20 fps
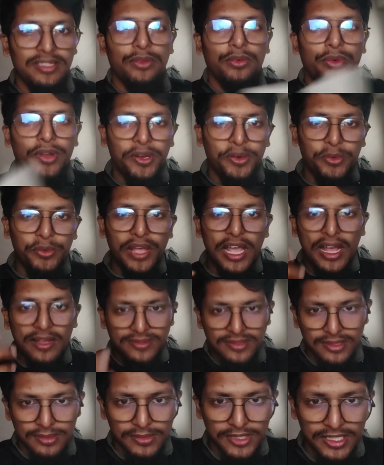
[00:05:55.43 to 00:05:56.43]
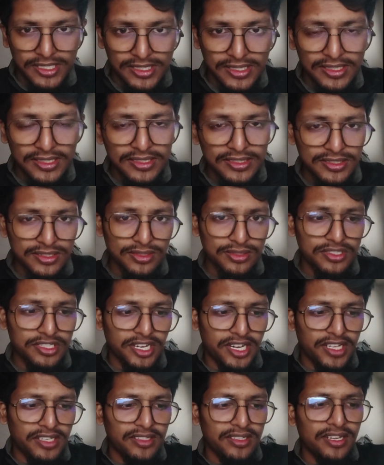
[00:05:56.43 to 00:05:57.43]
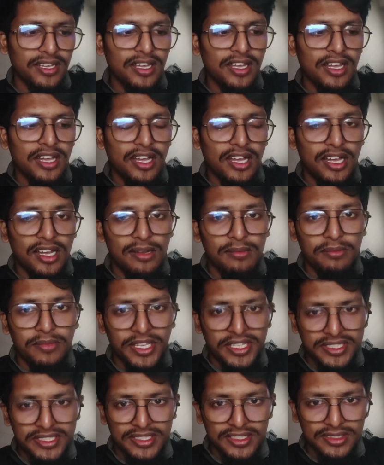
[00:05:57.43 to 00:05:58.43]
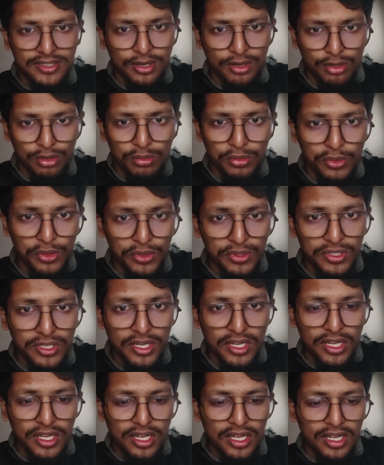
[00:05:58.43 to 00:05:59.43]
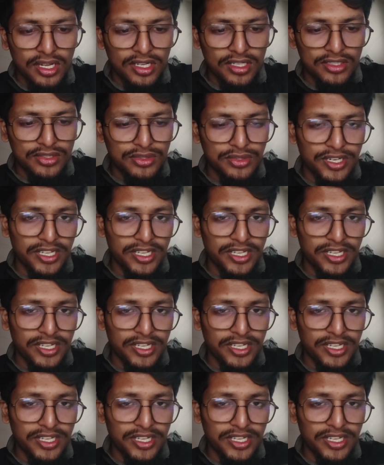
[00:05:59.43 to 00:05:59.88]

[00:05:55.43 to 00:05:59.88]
where we have some data to train a machine or robot to